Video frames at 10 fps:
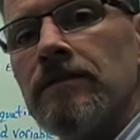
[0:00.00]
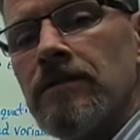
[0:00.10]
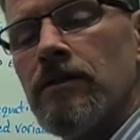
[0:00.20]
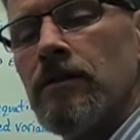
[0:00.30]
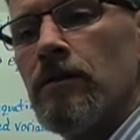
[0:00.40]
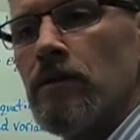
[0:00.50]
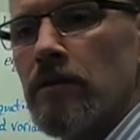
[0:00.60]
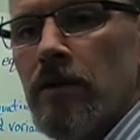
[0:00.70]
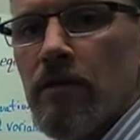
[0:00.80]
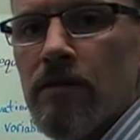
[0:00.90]
to
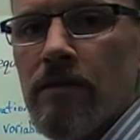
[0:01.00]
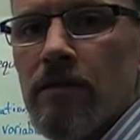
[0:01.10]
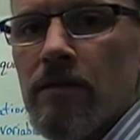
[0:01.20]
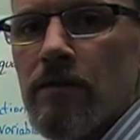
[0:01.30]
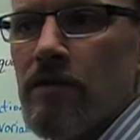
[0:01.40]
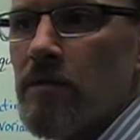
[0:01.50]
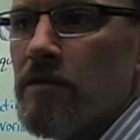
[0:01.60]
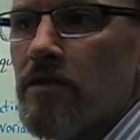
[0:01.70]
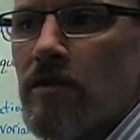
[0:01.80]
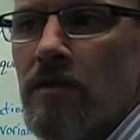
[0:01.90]
use to
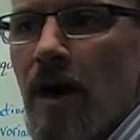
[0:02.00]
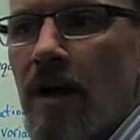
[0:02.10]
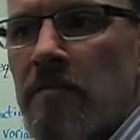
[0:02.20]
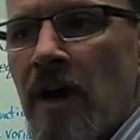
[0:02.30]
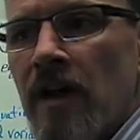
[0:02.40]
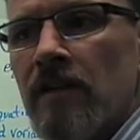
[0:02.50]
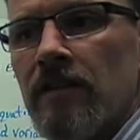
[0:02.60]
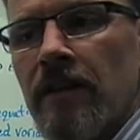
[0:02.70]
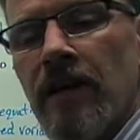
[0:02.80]
substitute automatically,